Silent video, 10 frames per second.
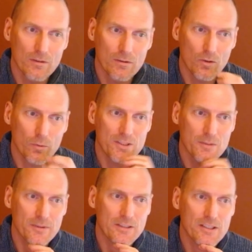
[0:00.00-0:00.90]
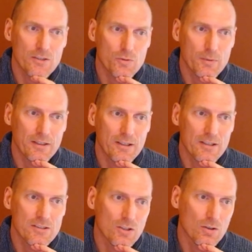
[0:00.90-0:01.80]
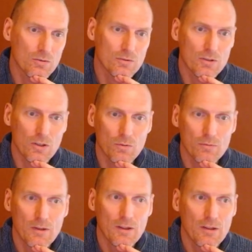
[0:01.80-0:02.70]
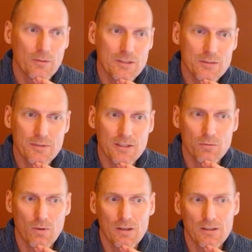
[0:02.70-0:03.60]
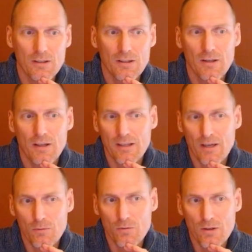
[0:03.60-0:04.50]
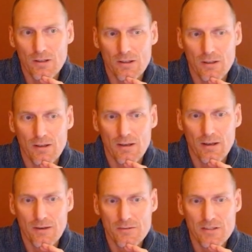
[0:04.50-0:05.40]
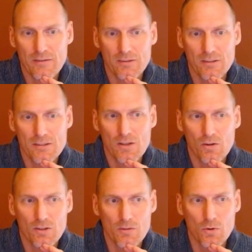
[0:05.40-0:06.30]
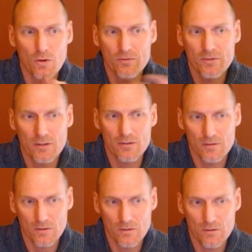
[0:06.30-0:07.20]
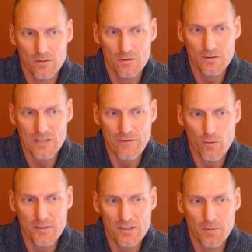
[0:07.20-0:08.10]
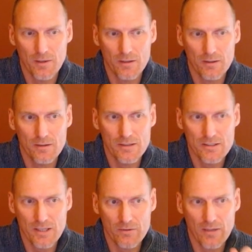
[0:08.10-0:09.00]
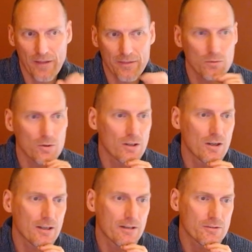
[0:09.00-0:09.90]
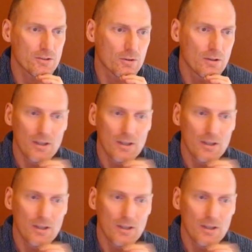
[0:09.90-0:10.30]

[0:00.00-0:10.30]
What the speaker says: So bishop on d2 is being hit, so, you know, bishop d1, and now rook f7 is the only move to save the bishop on e7 and the rook on f2.